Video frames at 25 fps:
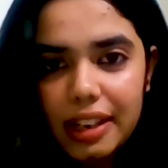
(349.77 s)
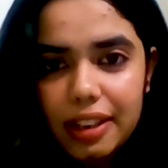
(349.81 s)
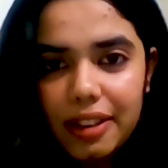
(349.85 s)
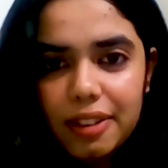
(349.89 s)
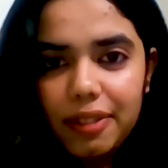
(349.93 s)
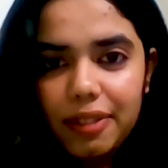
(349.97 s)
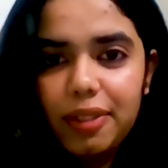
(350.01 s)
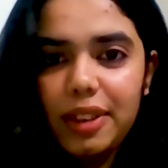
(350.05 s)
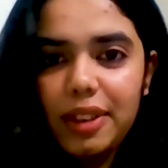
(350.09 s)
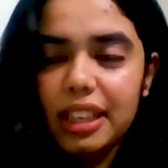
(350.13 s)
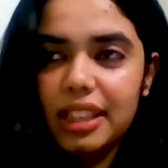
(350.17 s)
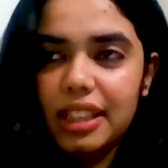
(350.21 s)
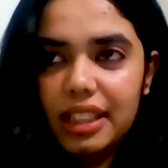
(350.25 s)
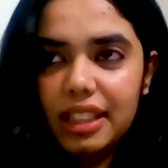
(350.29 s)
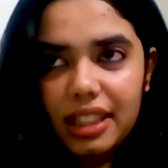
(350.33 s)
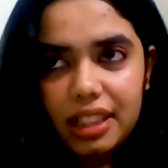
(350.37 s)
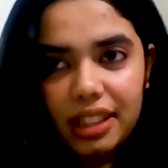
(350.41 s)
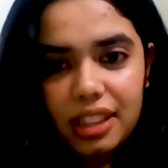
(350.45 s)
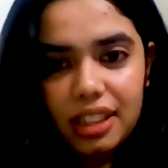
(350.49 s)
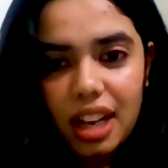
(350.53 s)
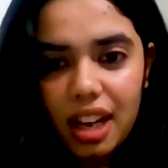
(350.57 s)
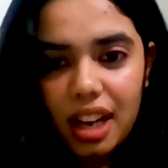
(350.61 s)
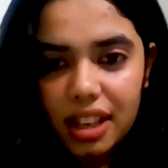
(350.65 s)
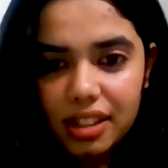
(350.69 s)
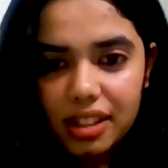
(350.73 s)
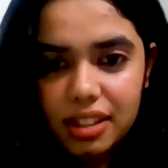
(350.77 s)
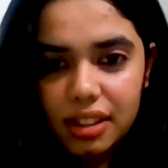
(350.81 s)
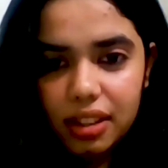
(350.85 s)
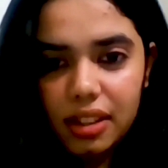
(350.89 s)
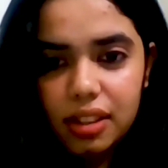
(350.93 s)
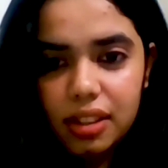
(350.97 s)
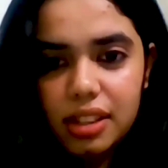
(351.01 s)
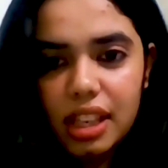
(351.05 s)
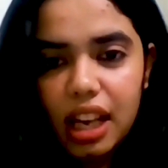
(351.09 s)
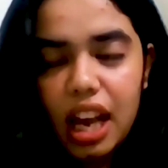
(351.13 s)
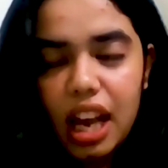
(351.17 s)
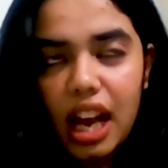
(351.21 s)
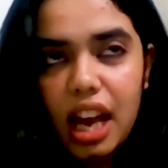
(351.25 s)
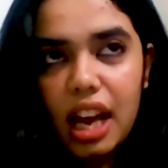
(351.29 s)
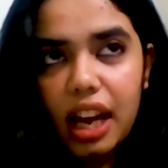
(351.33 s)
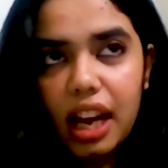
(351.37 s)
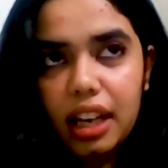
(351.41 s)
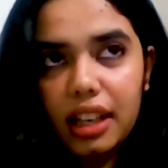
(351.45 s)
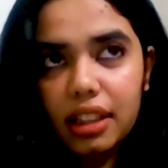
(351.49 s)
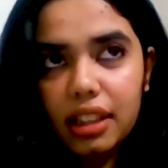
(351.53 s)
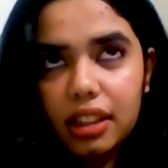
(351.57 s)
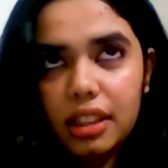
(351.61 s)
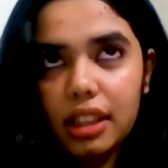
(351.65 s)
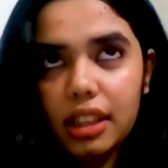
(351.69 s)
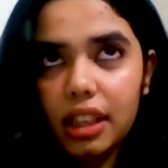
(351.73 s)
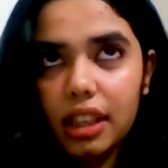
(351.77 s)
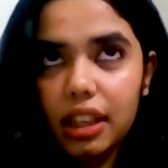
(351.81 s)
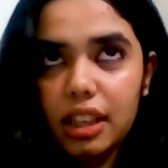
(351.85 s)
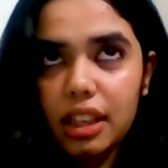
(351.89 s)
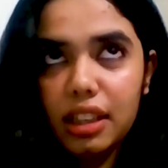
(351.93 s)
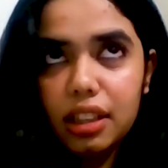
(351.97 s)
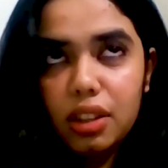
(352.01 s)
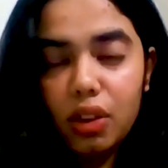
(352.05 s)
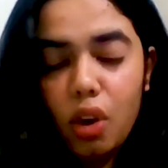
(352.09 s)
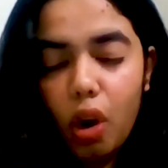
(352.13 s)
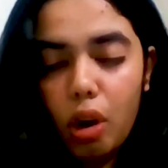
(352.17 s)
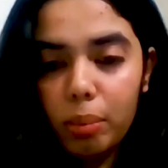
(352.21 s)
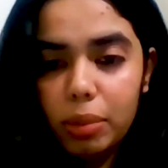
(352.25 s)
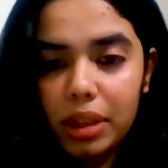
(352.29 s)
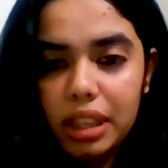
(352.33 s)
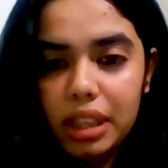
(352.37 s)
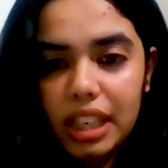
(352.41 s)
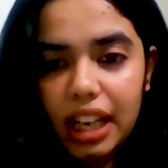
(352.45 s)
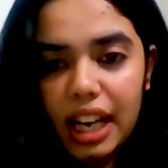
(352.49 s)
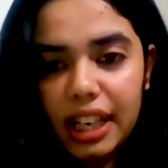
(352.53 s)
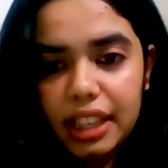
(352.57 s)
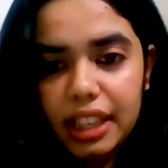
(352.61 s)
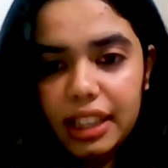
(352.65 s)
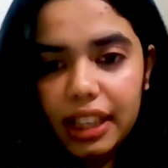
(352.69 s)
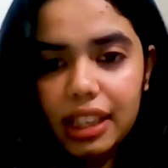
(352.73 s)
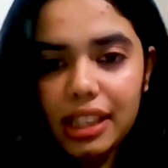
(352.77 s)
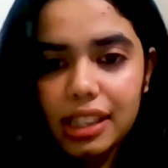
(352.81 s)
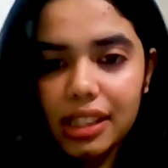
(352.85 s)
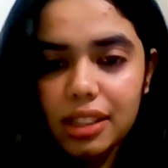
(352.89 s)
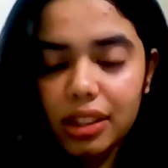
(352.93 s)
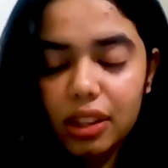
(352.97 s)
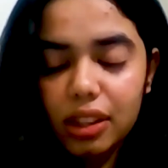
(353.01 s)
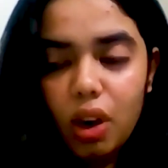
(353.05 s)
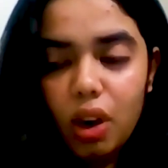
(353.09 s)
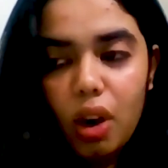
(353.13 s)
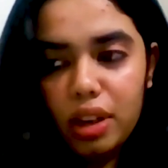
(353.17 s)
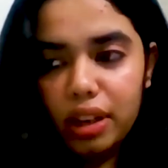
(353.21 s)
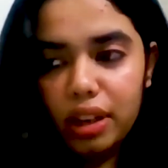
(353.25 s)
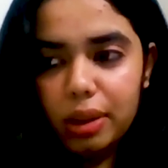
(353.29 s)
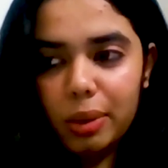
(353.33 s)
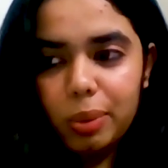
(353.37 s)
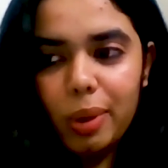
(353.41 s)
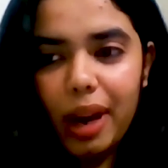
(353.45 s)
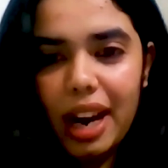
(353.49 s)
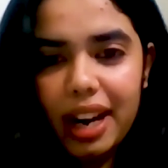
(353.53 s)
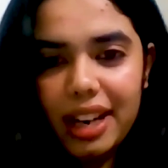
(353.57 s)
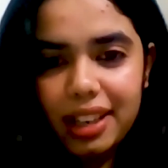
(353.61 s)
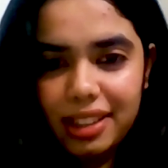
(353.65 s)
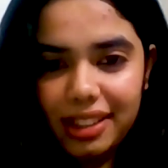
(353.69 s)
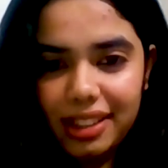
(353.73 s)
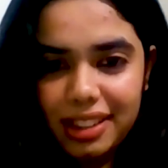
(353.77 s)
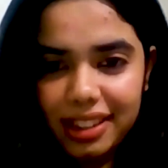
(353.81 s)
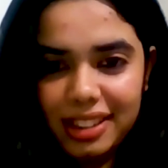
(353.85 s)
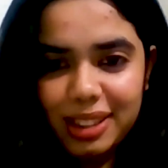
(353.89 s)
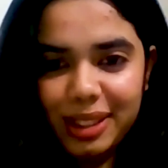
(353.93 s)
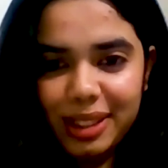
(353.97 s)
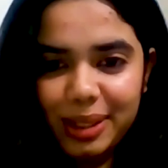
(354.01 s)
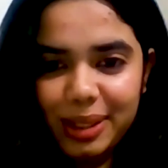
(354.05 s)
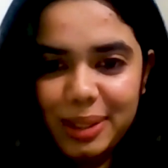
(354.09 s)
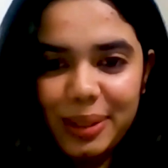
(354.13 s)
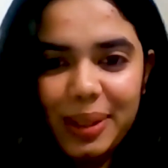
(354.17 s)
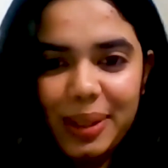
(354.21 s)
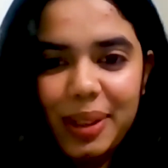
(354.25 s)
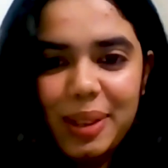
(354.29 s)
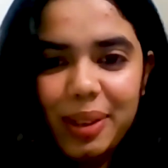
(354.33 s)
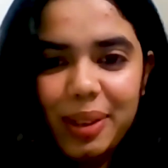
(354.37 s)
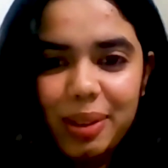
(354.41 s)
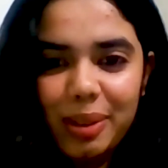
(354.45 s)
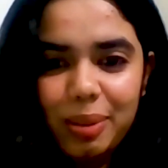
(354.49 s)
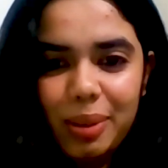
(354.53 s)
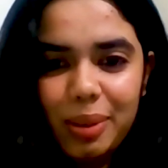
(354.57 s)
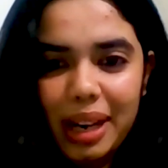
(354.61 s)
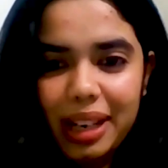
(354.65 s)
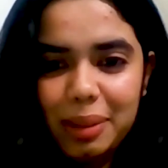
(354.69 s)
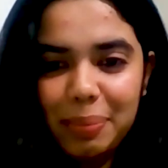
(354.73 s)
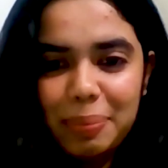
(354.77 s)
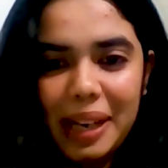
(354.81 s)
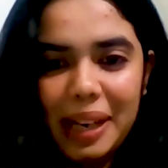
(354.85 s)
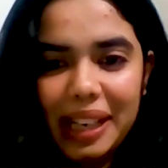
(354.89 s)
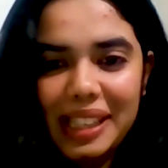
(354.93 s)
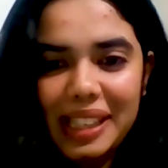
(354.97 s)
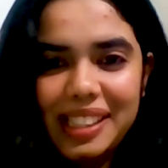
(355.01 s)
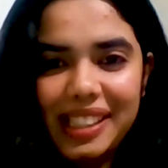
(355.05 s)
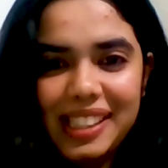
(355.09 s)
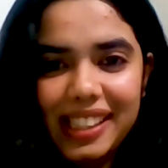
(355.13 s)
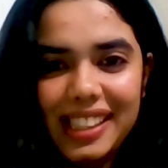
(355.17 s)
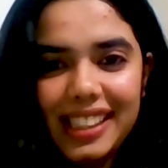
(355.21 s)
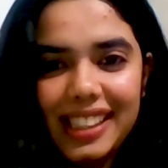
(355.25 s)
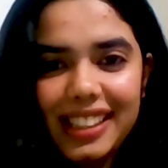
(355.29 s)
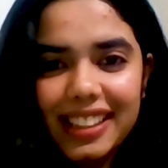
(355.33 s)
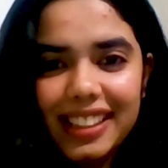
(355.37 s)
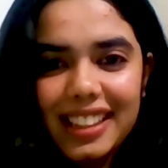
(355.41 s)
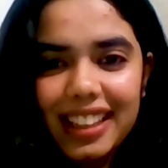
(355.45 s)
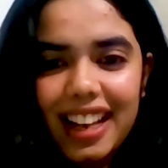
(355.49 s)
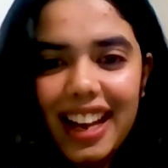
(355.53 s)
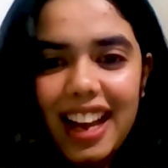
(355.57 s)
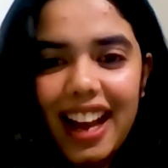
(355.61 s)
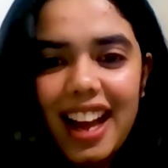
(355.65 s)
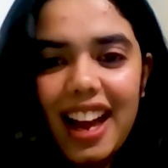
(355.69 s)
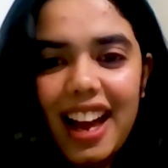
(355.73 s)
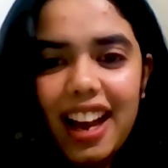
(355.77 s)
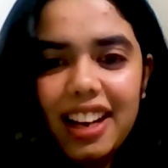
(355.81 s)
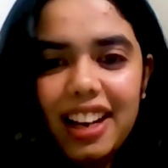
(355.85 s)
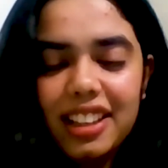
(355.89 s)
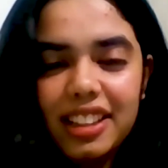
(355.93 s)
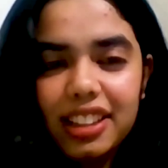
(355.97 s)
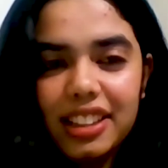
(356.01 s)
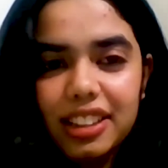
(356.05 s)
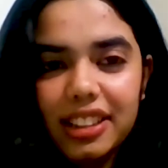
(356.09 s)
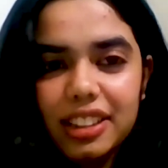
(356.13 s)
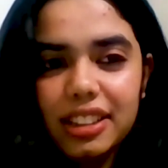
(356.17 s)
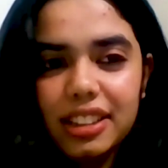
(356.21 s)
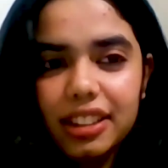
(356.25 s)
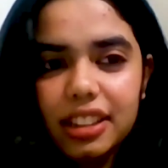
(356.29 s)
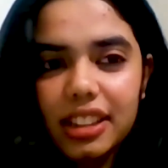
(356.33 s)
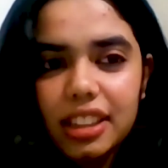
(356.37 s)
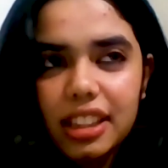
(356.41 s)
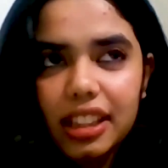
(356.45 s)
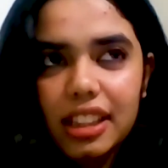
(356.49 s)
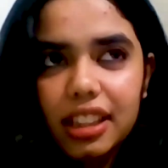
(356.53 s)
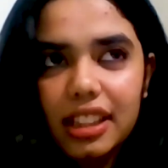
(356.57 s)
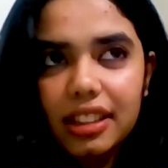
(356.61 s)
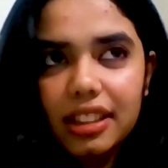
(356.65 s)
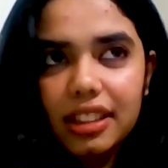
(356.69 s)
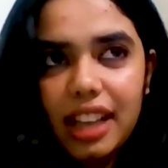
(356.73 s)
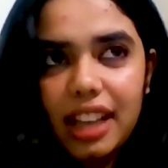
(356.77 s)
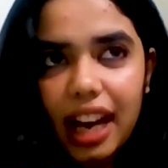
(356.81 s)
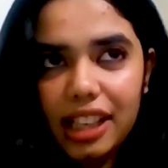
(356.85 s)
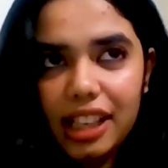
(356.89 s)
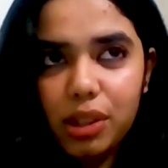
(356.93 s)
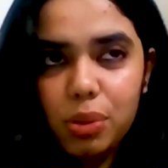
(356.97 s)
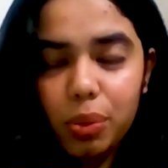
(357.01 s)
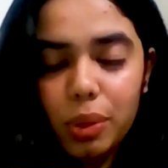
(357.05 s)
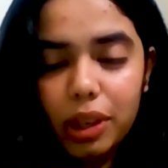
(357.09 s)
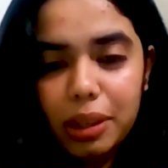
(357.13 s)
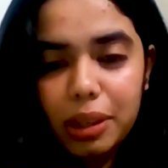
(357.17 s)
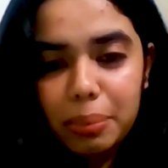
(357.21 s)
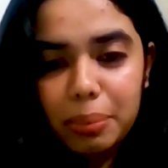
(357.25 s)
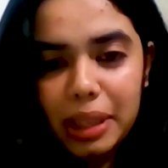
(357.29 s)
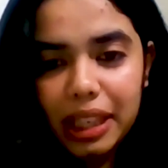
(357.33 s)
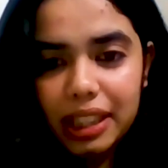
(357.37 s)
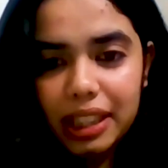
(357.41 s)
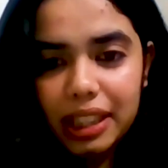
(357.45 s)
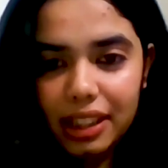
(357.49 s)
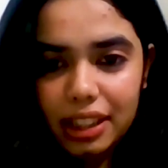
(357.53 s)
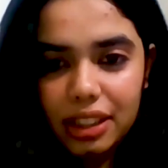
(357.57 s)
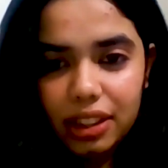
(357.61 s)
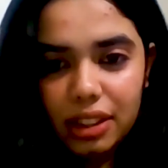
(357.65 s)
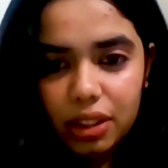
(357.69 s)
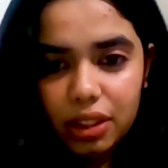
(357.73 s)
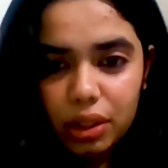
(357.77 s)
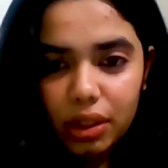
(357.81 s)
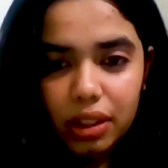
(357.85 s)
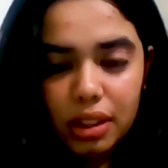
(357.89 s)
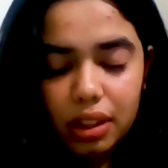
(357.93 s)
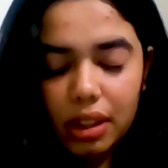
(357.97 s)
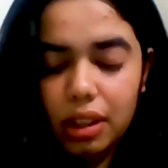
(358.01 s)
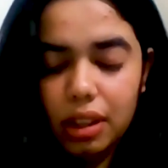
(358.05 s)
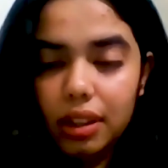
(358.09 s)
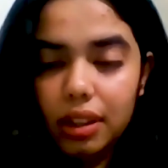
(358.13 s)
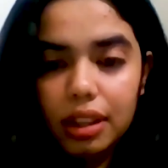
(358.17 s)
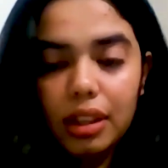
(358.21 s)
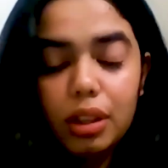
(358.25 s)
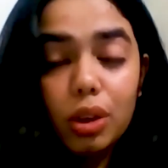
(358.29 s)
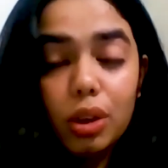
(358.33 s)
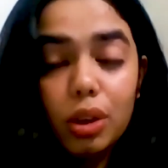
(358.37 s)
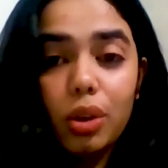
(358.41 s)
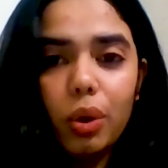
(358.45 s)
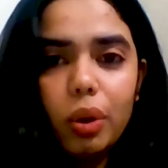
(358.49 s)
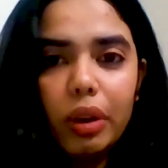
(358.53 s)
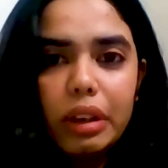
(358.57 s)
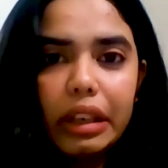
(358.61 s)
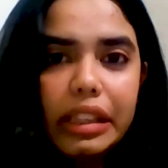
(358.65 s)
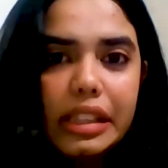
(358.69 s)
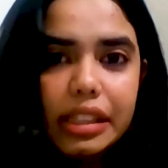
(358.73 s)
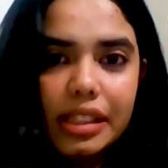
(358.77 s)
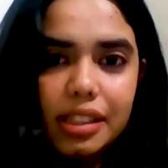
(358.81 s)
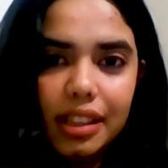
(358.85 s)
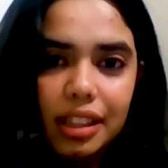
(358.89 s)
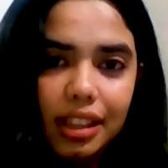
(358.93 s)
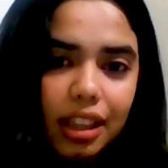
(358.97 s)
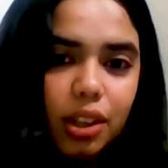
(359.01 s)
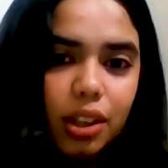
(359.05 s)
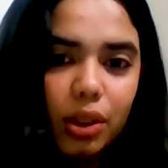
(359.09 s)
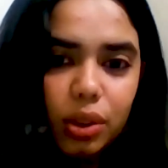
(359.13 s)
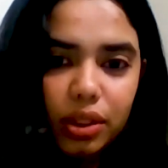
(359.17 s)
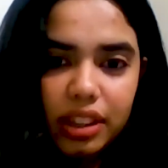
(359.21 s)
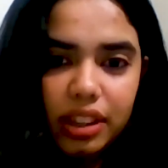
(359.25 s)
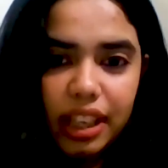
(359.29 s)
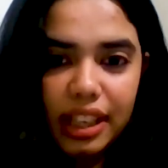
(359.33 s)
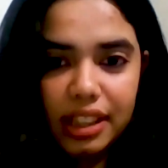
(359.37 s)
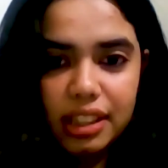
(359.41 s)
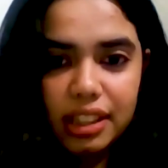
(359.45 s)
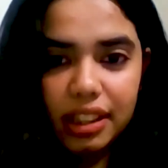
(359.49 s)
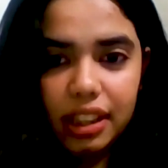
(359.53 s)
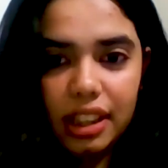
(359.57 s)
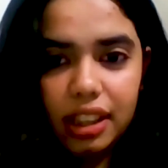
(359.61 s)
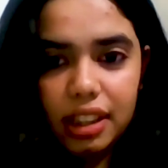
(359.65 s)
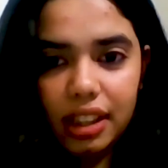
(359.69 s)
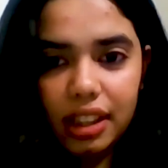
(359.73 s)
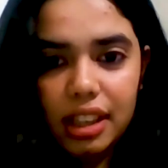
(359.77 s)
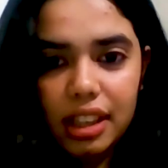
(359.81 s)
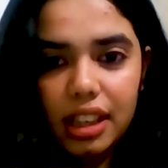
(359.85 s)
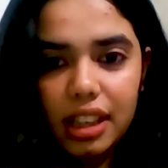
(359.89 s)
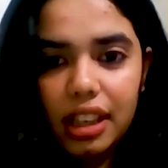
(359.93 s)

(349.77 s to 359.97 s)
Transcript: We did it ourselves and in normal lighting on a white bed sheet, and that's what made it look original and authentic.